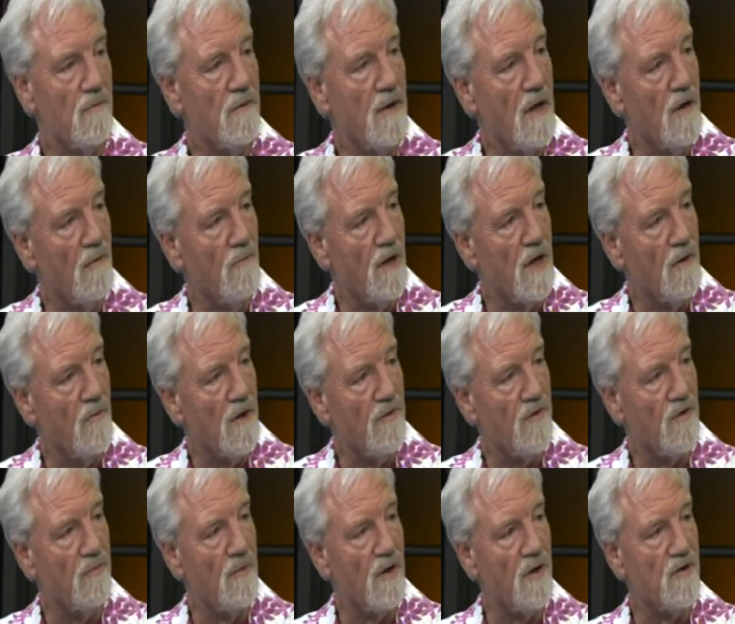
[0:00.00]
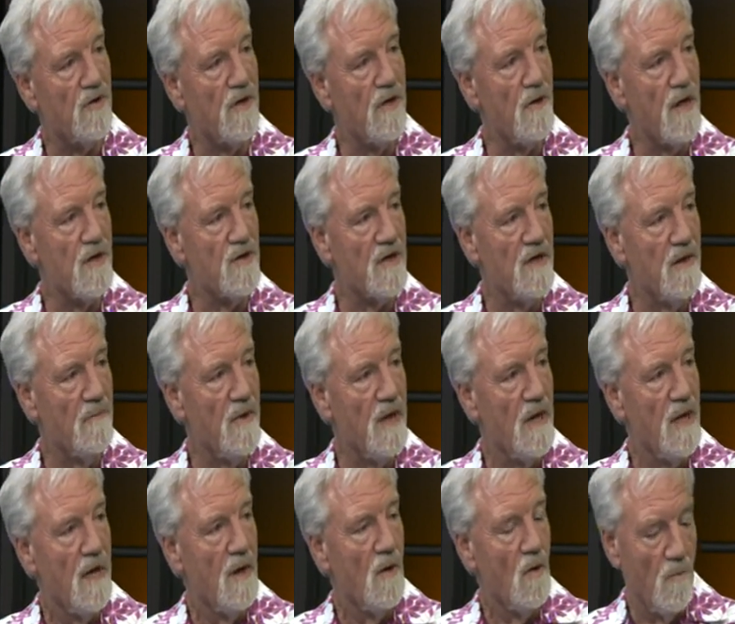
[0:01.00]
uh, get rid of this military regime
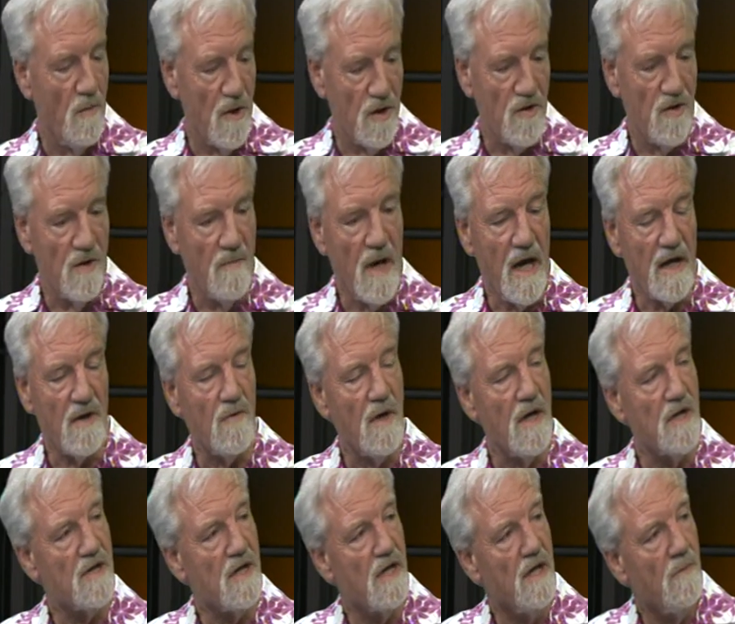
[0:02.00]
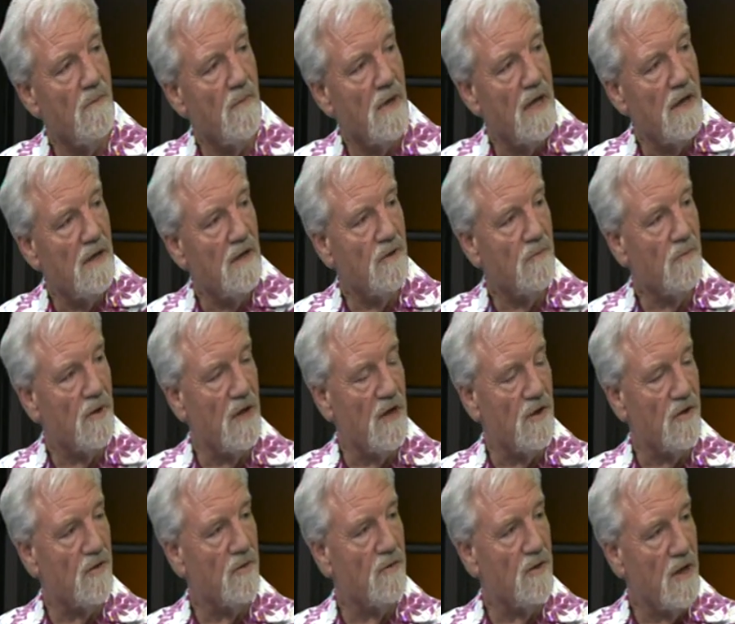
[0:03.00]
or military-backed regime and
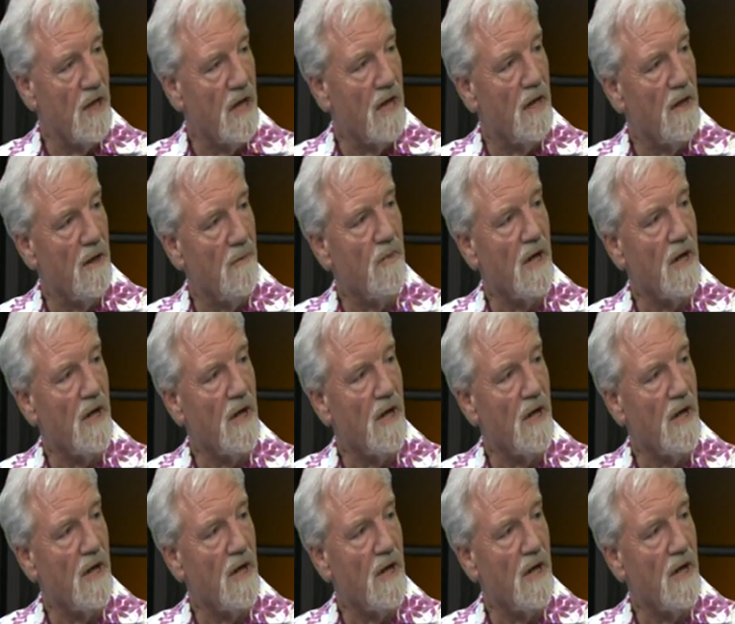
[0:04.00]
get uh,